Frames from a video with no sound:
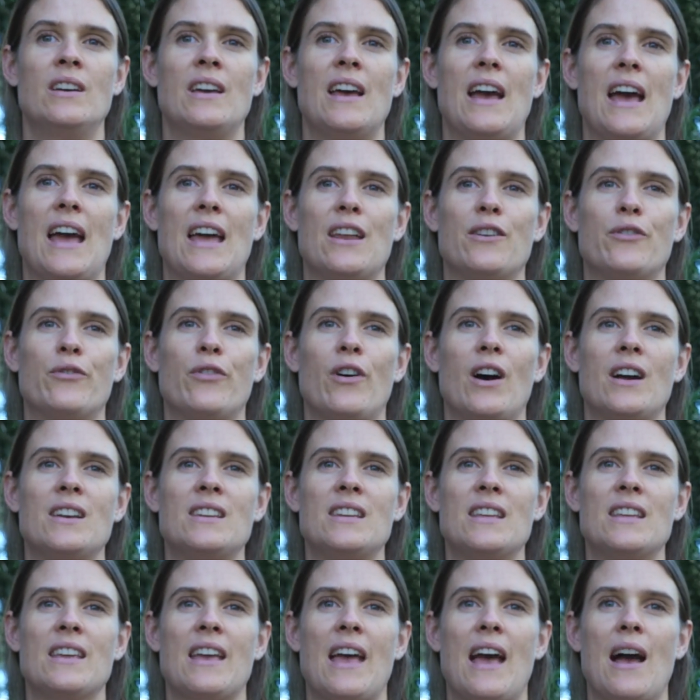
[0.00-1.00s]
and
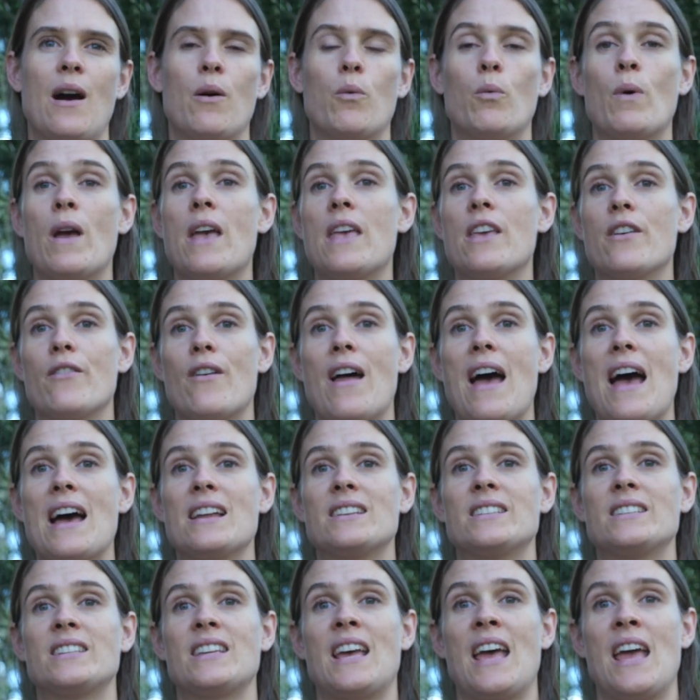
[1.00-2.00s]
finding out where you're
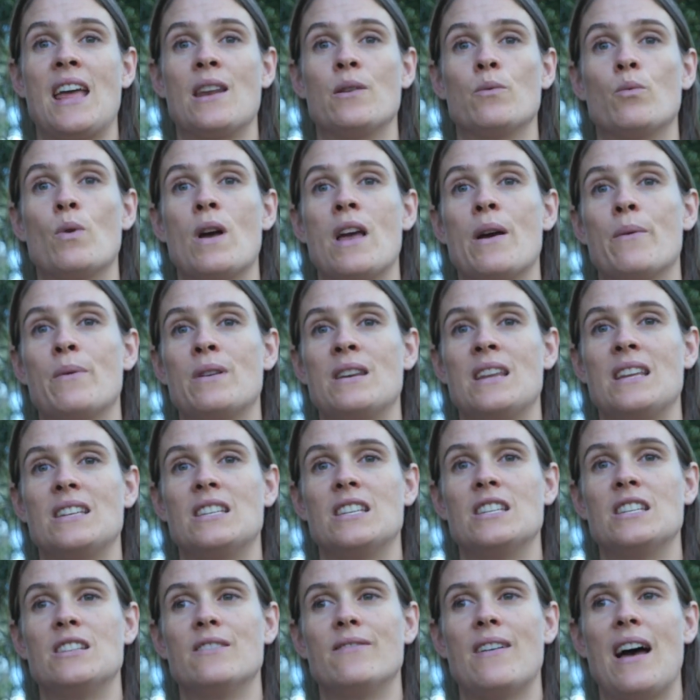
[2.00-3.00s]
at and where we need
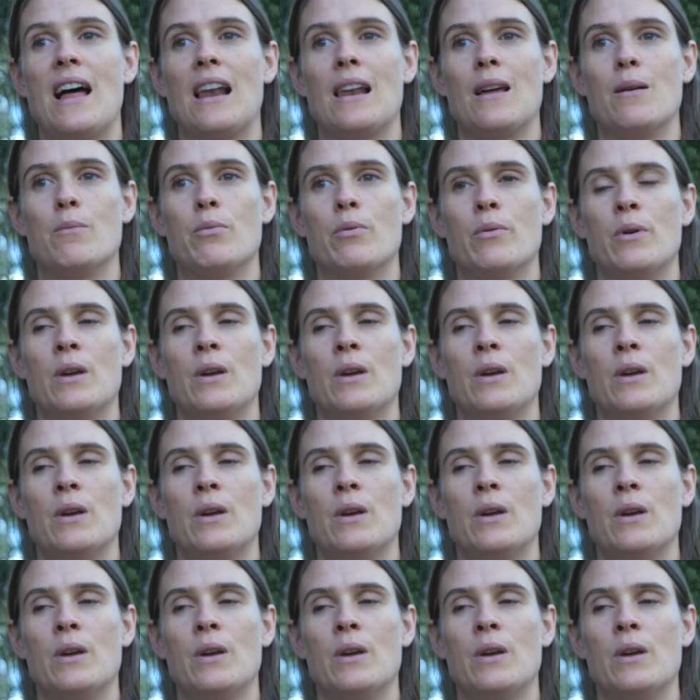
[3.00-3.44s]
to develop.